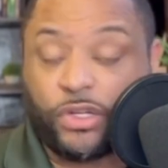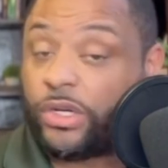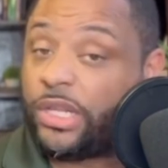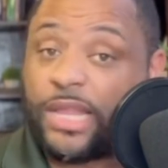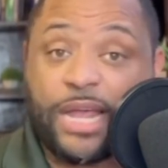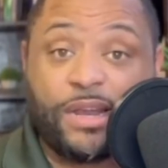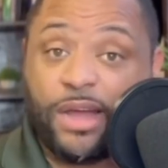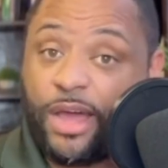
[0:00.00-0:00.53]
They're going
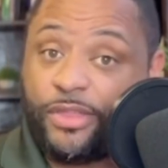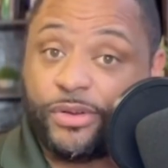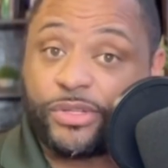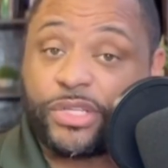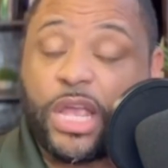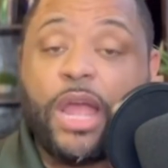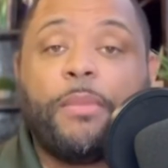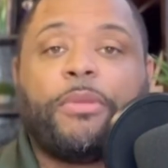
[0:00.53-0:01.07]
to lie to
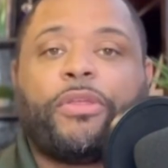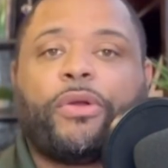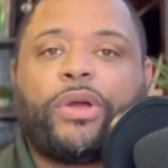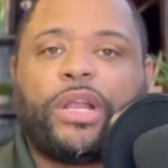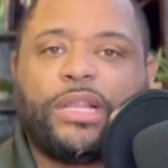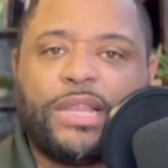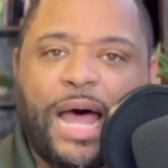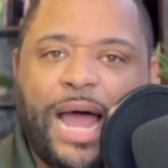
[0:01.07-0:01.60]
others, but they're
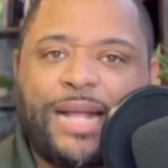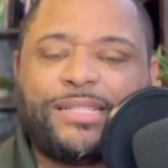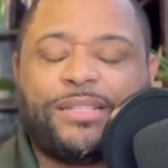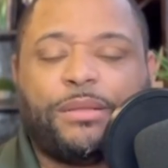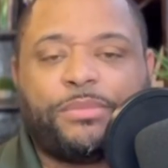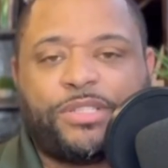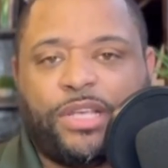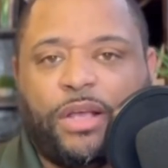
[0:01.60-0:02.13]
going to lie to
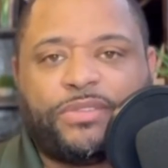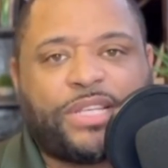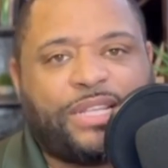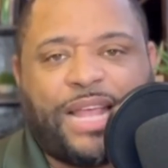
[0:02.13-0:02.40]
themselves.